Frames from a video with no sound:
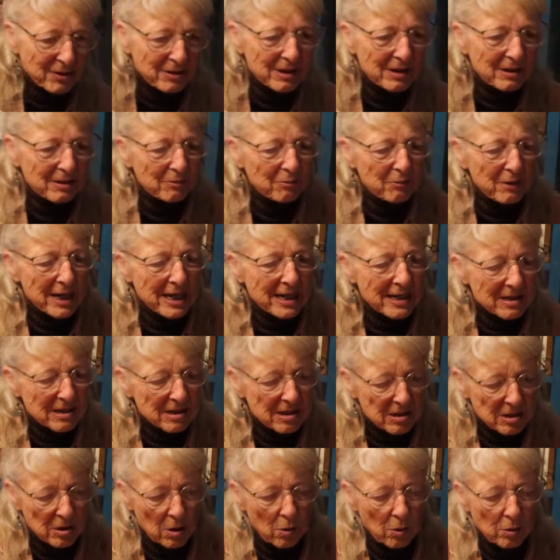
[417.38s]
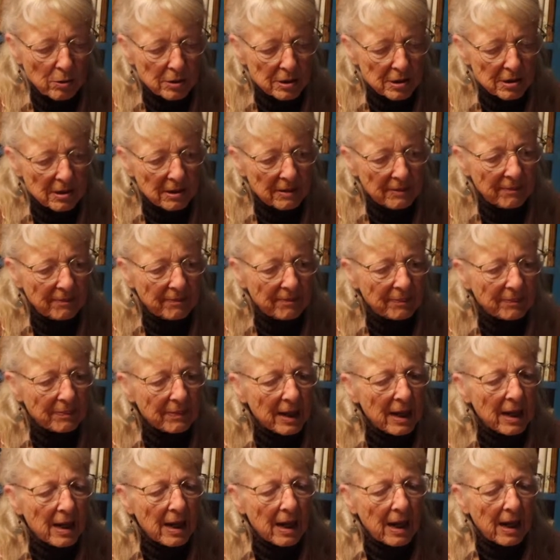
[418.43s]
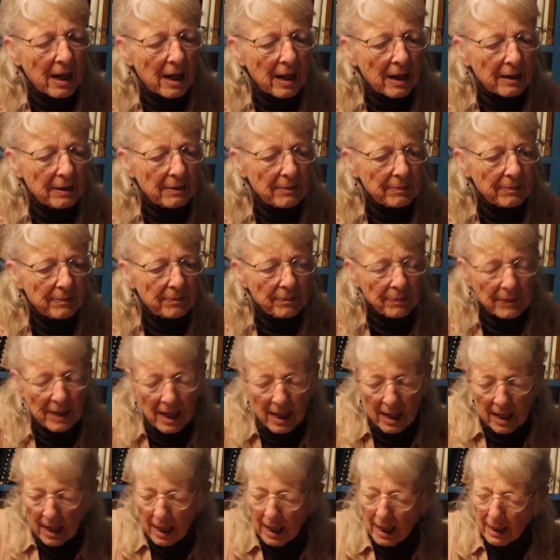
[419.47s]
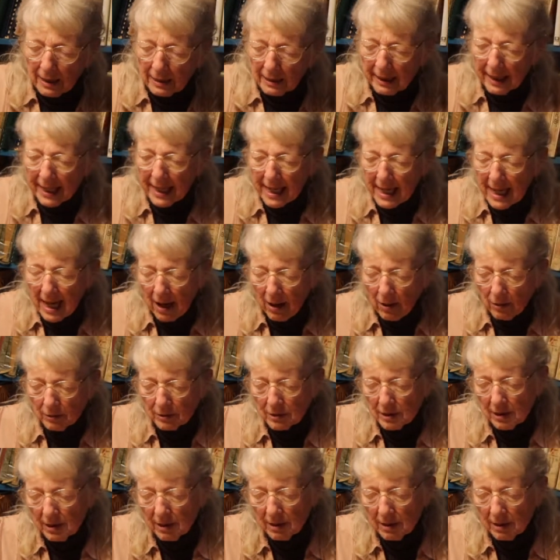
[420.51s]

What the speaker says: the reed is soaked, I lay out